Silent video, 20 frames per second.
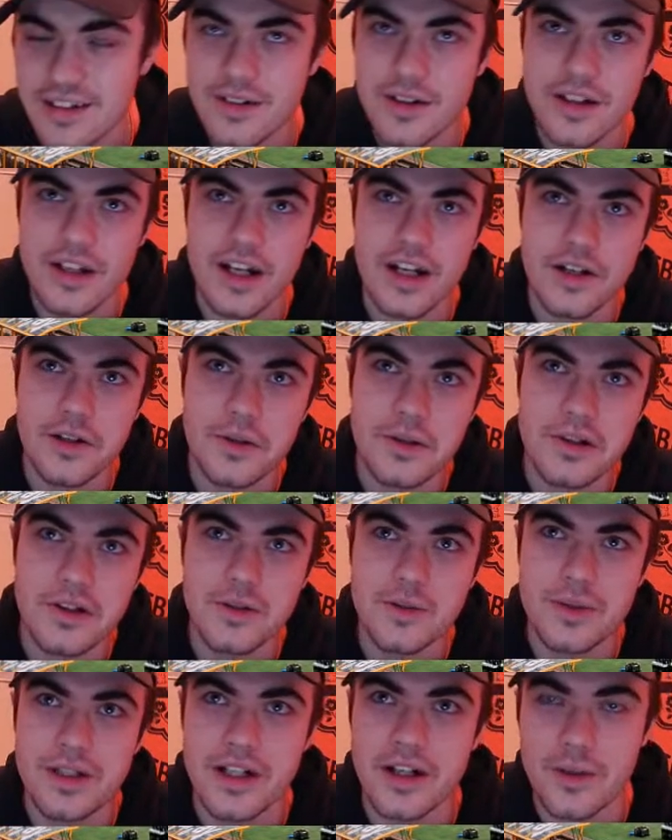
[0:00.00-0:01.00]

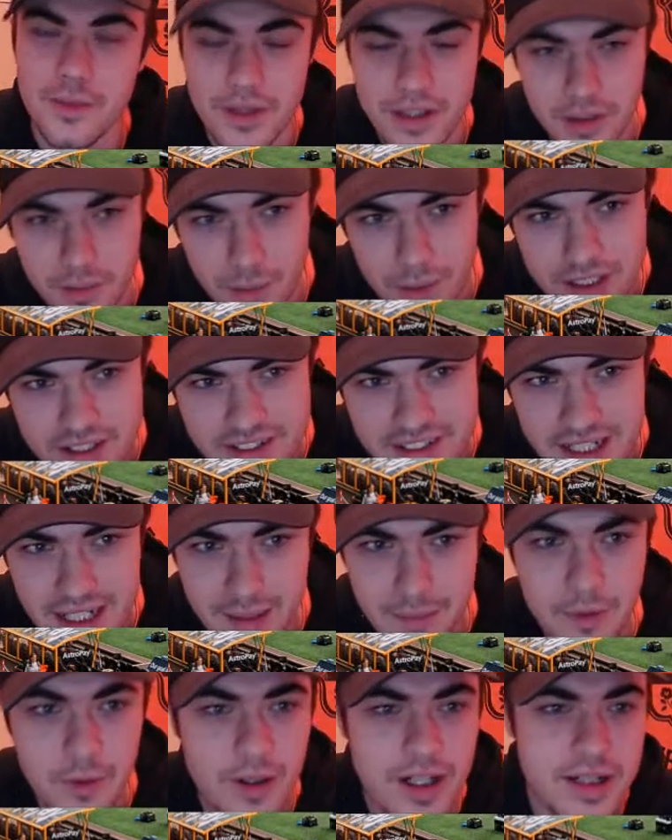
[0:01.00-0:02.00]
who we got? We got West
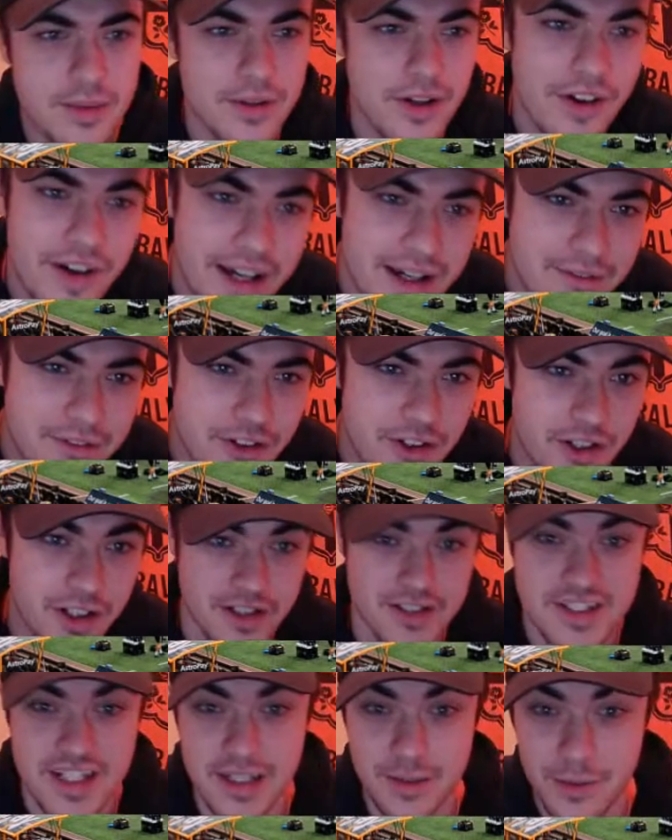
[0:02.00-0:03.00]
Ham away. We got Everton. I'll
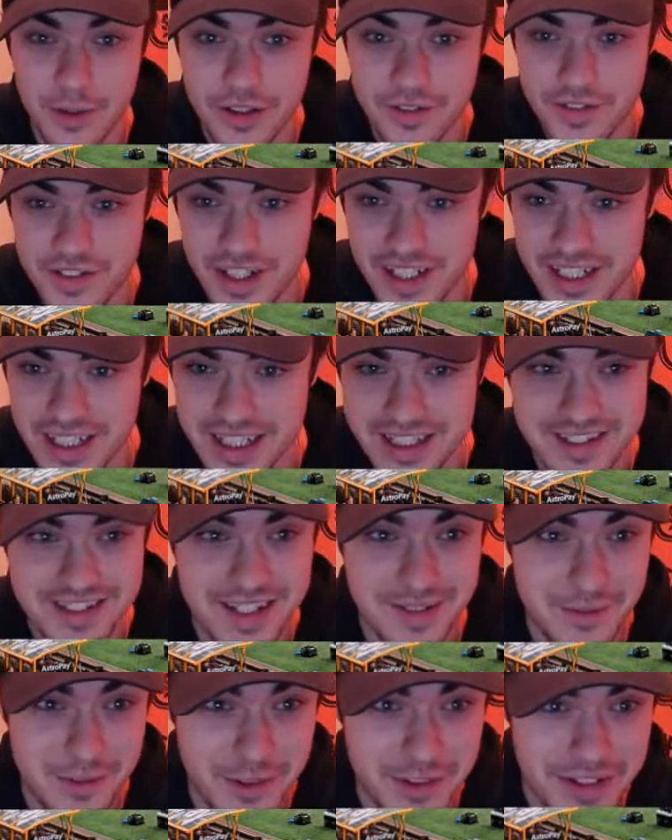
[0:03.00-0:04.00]
tell you what, if done it against
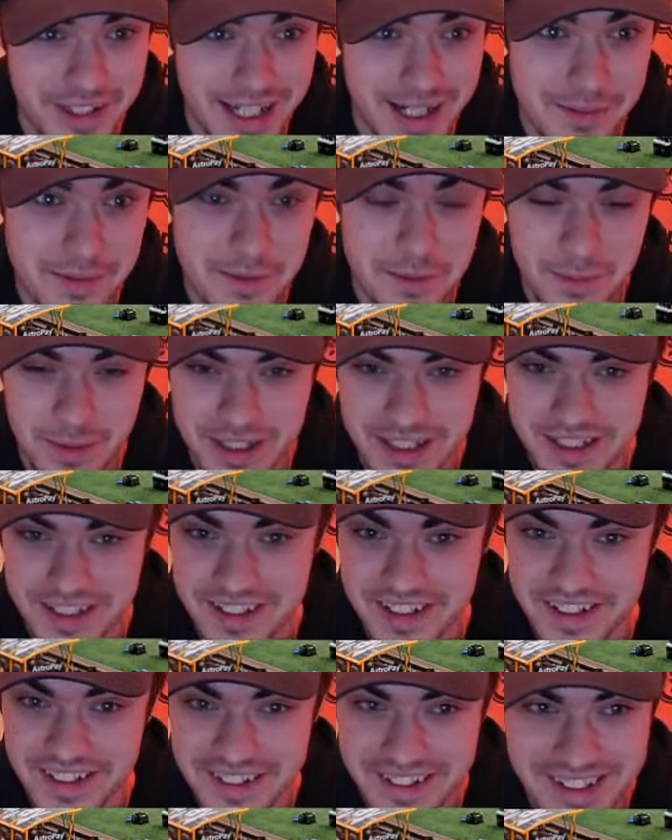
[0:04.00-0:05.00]
Everton, that would be
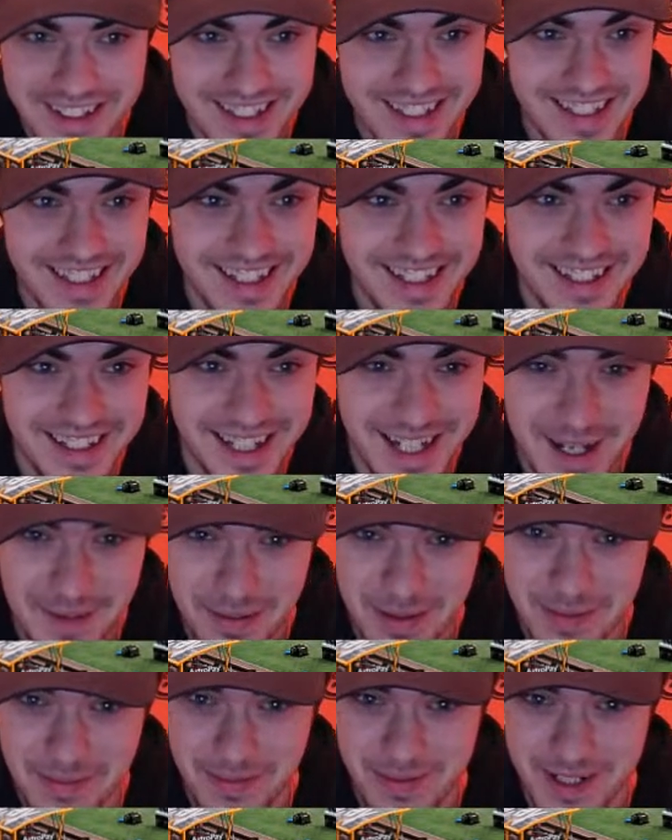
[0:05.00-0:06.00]
that'd
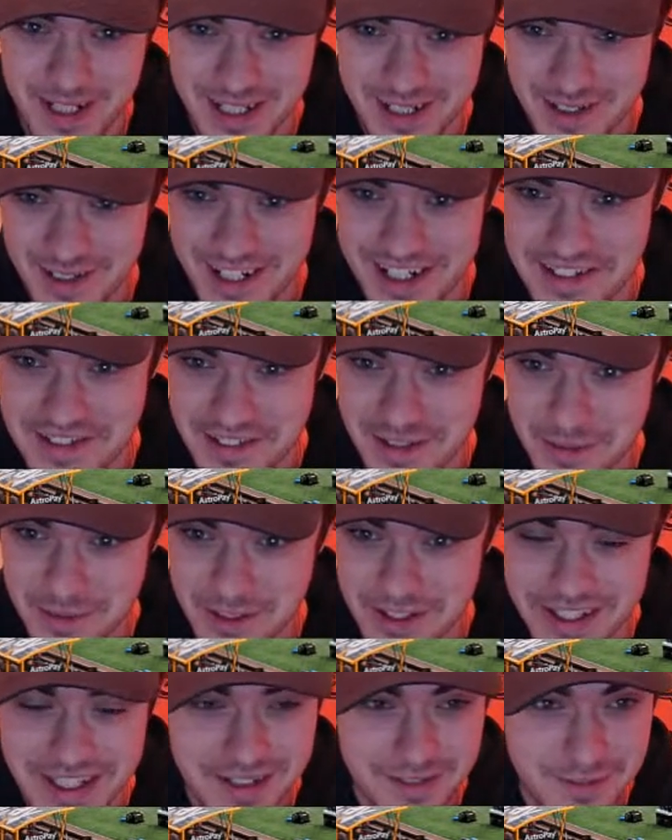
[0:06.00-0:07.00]
be pretty crazy,
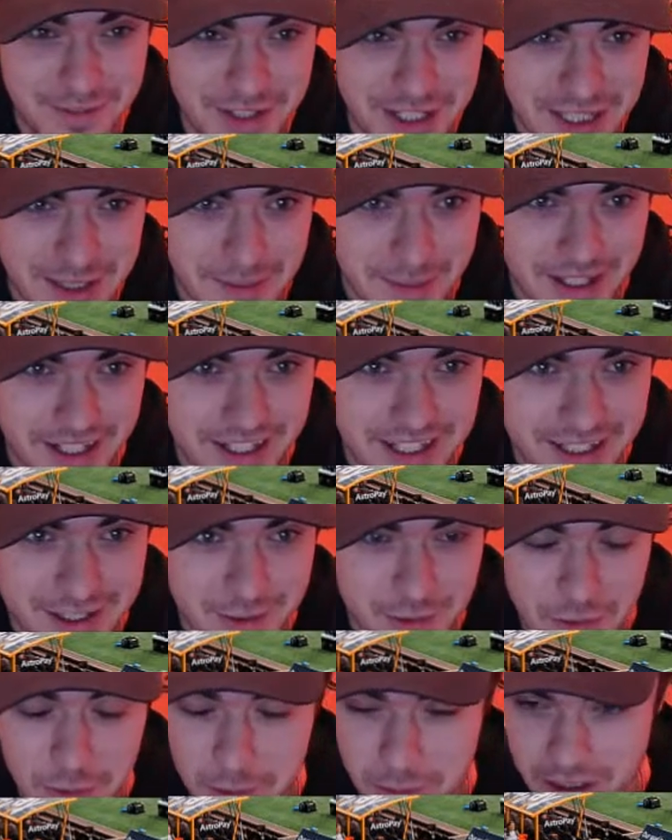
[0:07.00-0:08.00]
wouldn't it? Thinking about it, it's
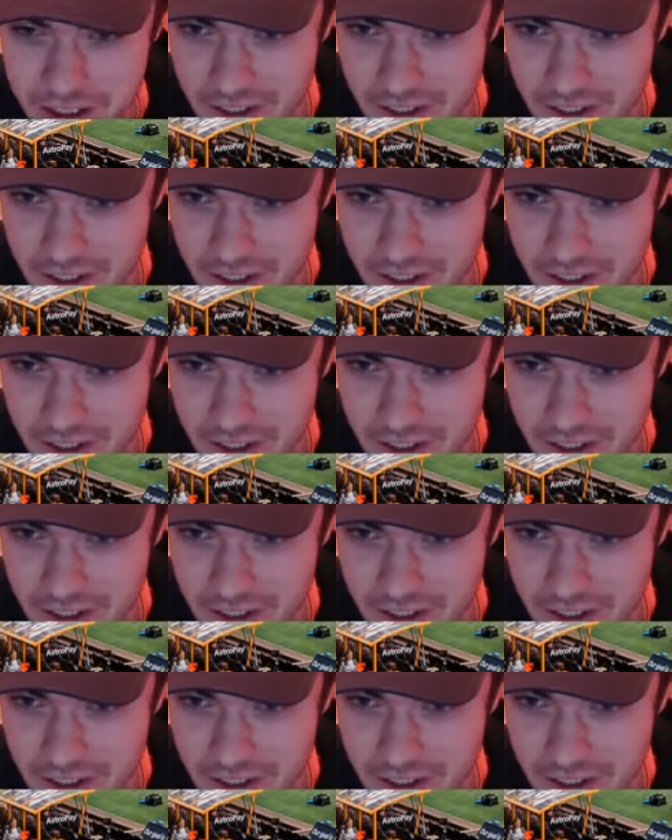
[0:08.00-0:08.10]
former